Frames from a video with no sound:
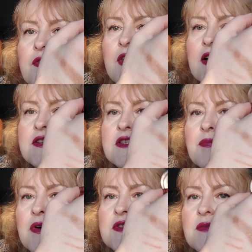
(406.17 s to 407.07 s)
that's the
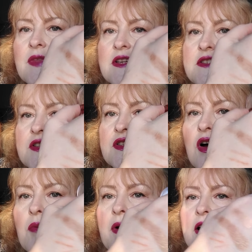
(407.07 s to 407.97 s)
bottom, that's the
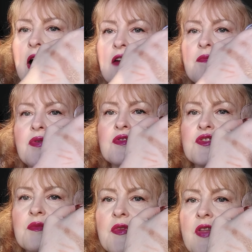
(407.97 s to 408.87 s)
top, and I have put
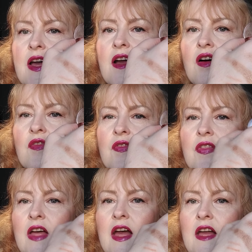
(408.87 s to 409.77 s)
some of there on
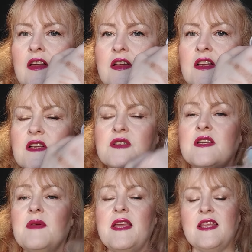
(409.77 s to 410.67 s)
there. So
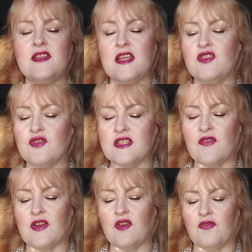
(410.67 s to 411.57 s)
it does
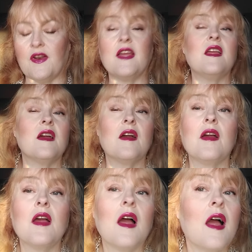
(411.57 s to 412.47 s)
give a lovely
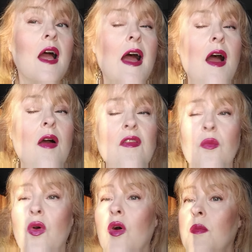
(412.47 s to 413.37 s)

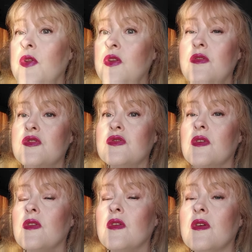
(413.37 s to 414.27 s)
warm
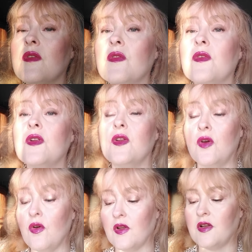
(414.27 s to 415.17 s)
neutral
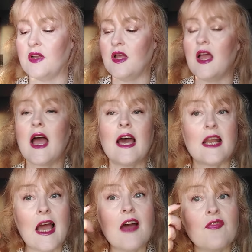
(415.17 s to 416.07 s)
look, and
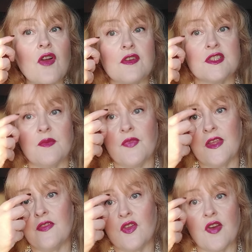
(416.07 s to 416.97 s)
I have got something
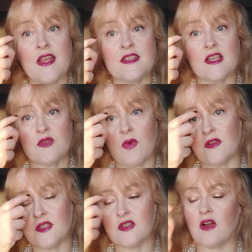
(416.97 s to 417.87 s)
in the crease as
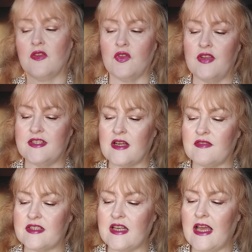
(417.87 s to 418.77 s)
well to darken the crease
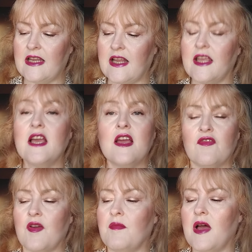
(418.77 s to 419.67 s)
out slightly
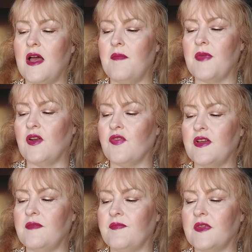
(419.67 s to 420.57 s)
from another